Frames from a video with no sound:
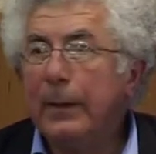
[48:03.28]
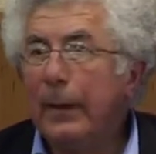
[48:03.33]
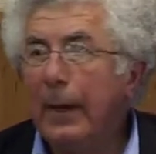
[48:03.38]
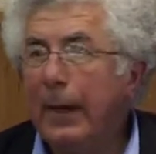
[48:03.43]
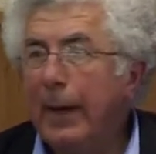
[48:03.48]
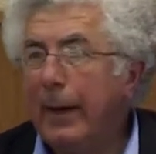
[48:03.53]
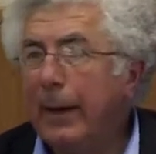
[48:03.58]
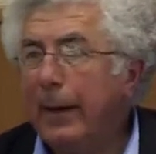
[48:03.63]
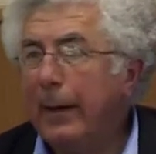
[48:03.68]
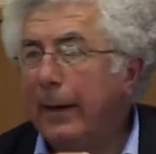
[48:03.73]

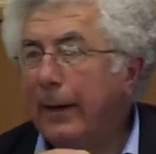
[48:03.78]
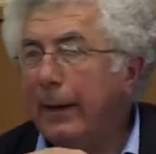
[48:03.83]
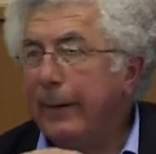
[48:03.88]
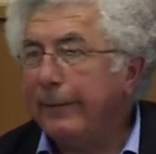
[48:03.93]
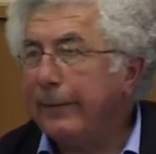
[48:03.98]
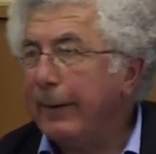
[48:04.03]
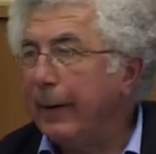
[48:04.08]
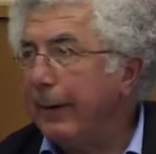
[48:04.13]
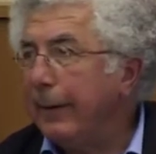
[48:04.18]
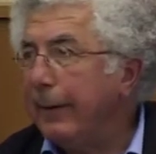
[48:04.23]
a
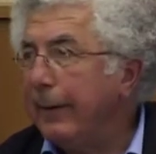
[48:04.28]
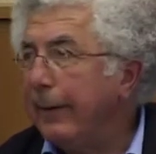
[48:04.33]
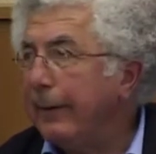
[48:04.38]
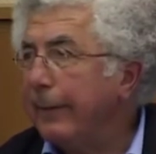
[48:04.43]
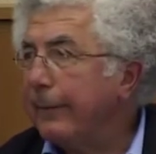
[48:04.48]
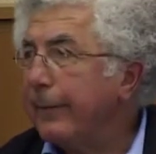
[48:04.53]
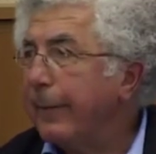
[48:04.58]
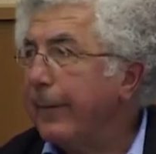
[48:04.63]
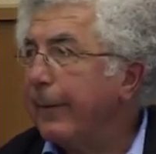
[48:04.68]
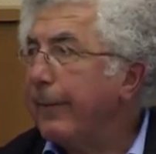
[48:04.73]

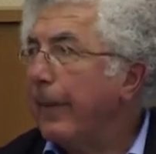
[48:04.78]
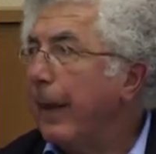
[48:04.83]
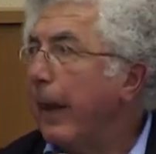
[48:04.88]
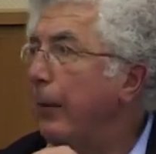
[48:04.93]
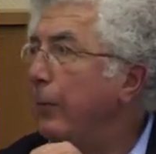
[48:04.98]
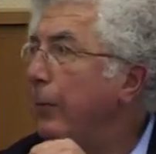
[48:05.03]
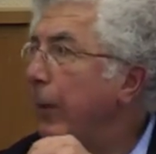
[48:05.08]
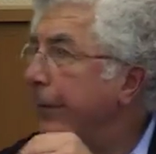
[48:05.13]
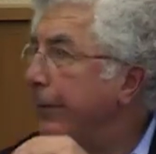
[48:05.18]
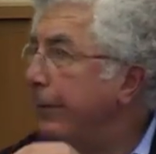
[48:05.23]
Zionist.
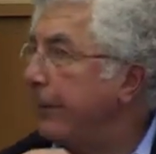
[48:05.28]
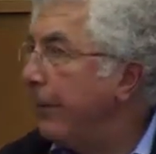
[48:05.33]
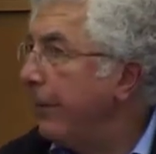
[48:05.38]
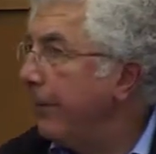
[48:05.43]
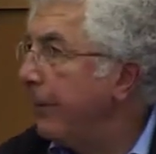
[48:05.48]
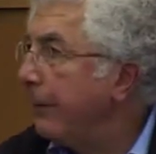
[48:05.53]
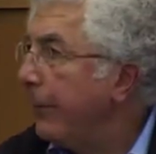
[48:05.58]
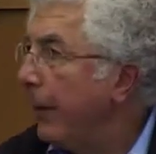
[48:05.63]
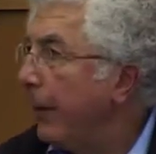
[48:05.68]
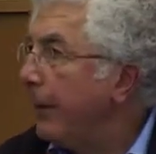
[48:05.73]
And once you
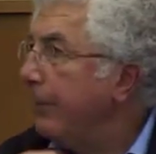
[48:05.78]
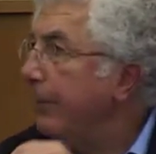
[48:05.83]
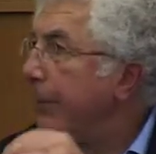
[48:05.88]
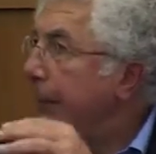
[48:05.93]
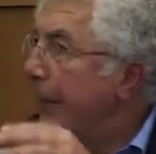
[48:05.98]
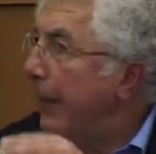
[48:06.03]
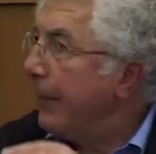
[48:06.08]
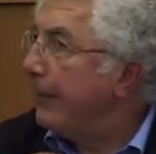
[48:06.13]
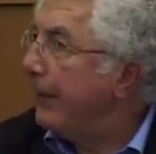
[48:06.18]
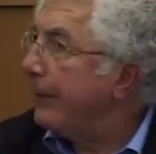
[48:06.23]
have
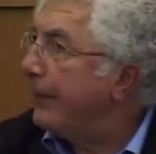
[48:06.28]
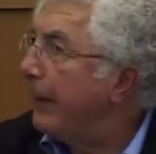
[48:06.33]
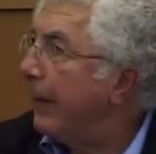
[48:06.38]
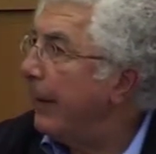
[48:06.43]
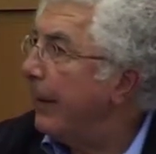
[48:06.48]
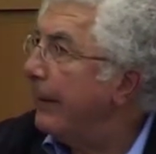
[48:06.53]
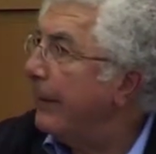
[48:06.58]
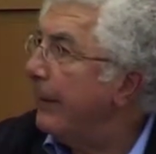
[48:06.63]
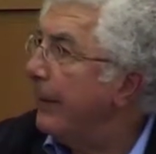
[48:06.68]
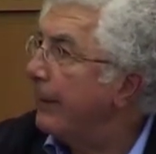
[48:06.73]
become a
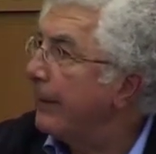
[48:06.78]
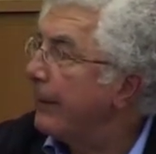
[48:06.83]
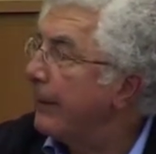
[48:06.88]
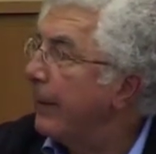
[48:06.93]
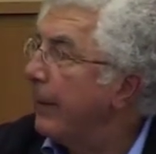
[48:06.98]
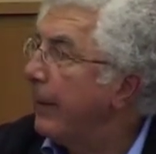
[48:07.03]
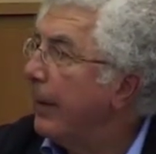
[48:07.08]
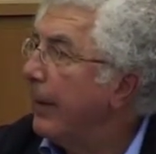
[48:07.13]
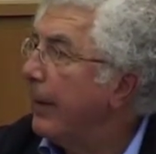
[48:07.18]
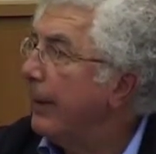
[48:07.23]
Zionist,
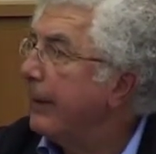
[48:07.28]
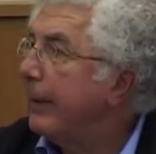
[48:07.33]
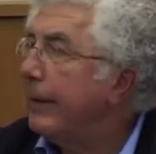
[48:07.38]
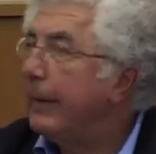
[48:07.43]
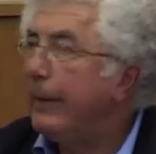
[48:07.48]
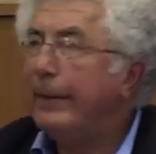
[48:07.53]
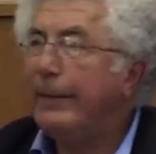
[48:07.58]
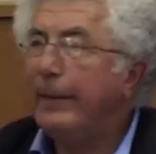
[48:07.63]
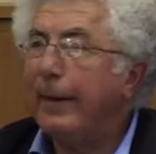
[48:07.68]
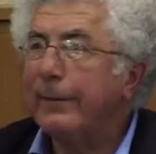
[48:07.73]

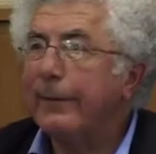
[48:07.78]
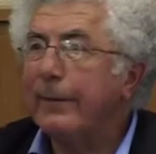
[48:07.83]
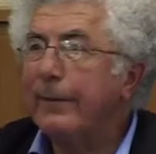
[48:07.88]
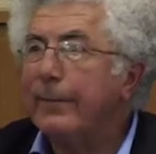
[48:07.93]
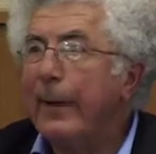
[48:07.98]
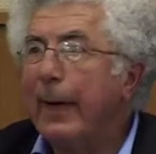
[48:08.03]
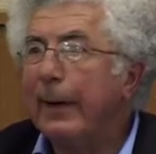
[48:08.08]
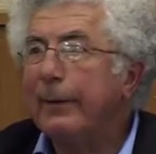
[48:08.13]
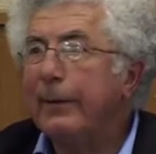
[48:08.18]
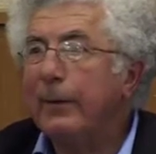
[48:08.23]
then it
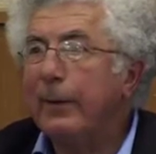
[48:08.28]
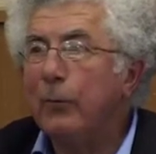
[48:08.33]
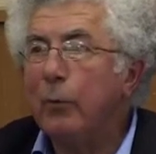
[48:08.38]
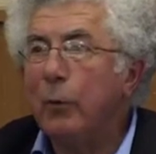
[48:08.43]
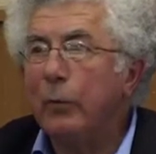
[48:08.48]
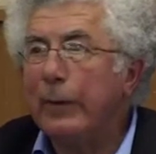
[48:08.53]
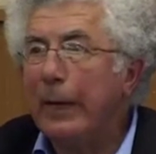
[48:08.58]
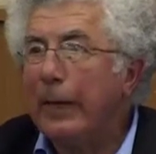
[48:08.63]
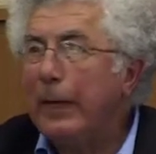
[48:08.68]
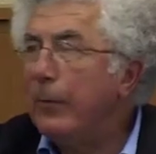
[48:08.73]
doesn't matter
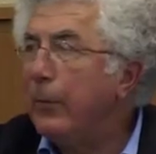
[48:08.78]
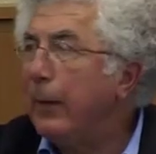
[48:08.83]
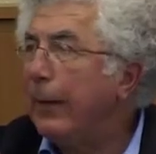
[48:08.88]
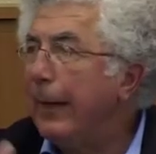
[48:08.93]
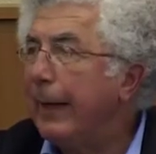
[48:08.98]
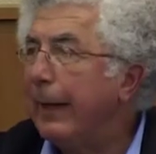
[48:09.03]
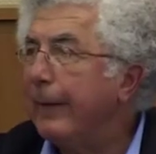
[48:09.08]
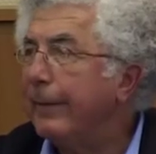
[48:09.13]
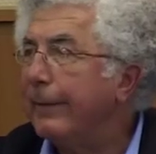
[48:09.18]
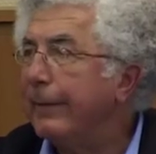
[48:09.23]
what anyone
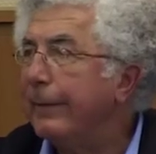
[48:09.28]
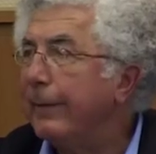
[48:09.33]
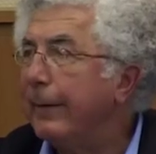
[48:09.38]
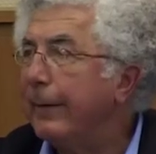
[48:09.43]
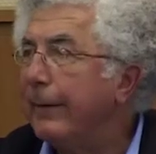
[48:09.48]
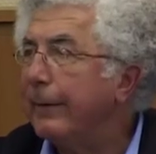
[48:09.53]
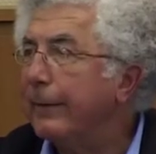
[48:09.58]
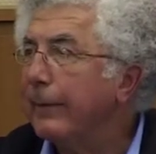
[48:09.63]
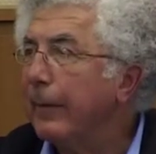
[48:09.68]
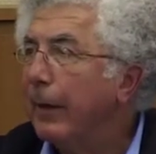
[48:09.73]
else
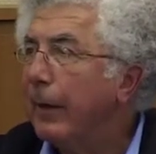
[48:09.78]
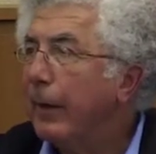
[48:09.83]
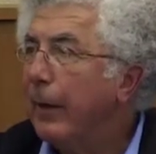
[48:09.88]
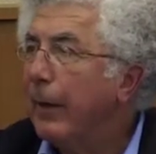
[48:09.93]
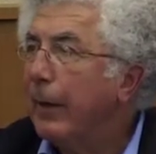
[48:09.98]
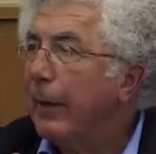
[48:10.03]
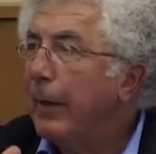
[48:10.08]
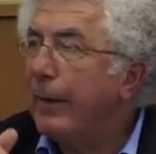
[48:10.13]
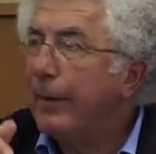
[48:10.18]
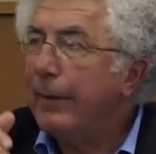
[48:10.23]
says.
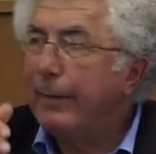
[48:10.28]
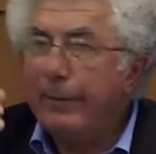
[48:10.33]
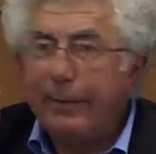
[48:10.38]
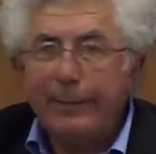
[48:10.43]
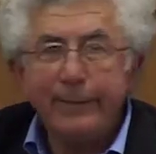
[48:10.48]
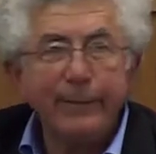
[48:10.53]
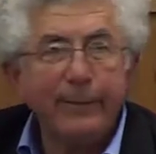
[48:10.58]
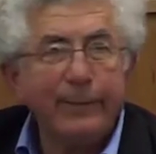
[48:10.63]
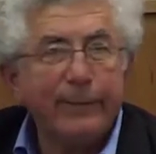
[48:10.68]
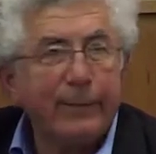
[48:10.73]

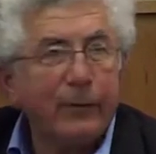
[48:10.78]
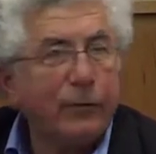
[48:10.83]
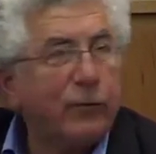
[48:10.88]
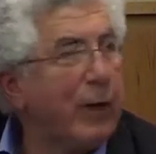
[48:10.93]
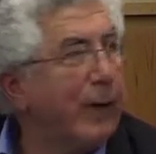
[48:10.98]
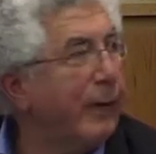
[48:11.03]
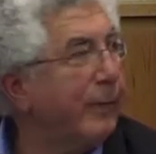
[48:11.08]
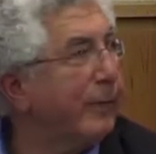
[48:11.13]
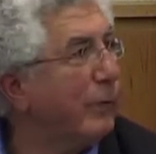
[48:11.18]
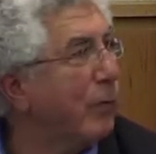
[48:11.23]
This is the
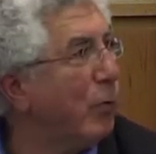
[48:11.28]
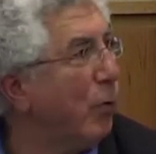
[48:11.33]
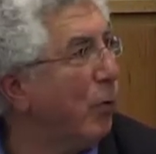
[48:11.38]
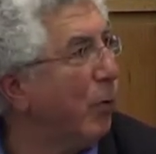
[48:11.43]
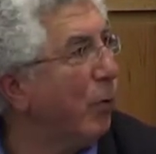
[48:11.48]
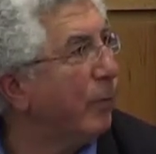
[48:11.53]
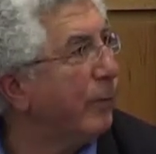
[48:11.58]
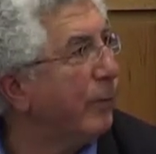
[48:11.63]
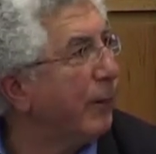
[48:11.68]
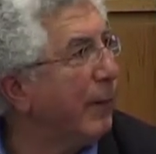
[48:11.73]
just
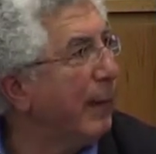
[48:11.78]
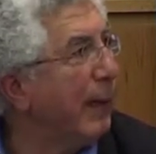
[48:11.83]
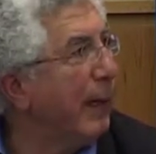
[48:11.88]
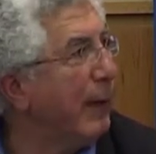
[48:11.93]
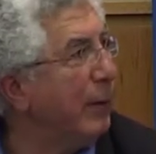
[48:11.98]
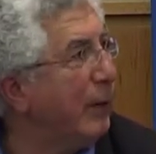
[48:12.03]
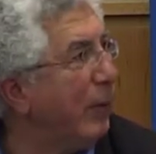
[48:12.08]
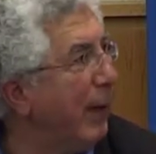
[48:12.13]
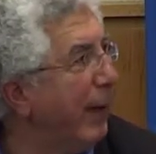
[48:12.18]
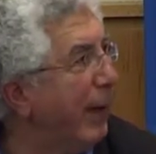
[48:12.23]
cause,
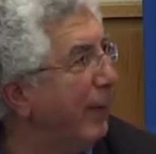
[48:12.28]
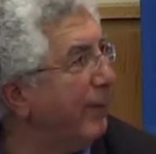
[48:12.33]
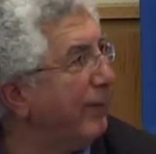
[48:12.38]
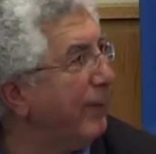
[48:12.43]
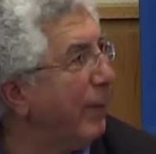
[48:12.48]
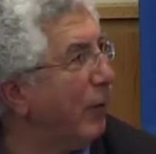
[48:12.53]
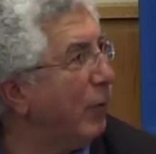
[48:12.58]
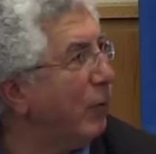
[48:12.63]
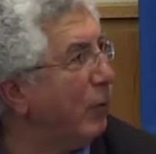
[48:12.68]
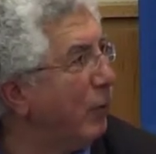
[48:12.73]
and you have
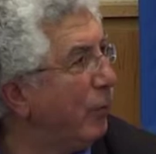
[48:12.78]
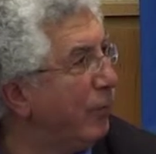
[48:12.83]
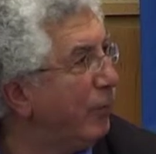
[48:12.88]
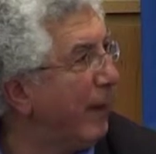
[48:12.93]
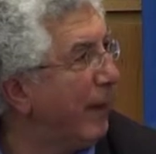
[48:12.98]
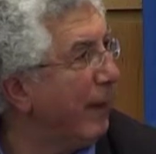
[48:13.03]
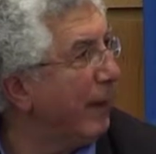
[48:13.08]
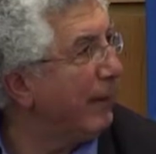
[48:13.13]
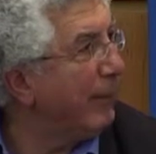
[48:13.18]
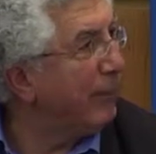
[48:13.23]
to
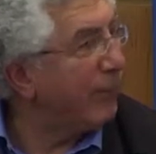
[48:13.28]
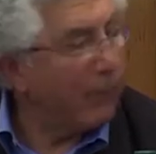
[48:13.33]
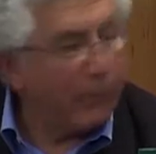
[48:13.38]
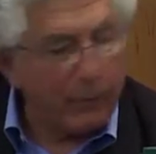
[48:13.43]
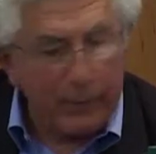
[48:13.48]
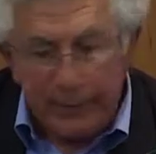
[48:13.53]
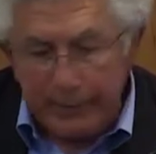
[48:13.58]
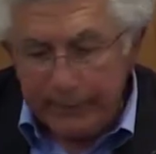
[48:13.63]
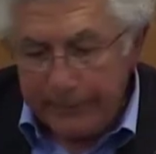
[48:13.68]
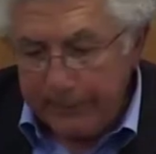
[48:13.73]
fight
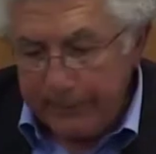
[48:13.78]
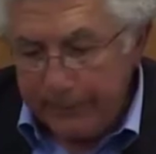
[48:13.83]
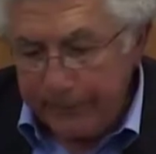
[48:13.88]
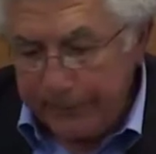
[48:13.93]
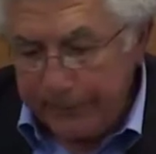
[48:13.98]
for it.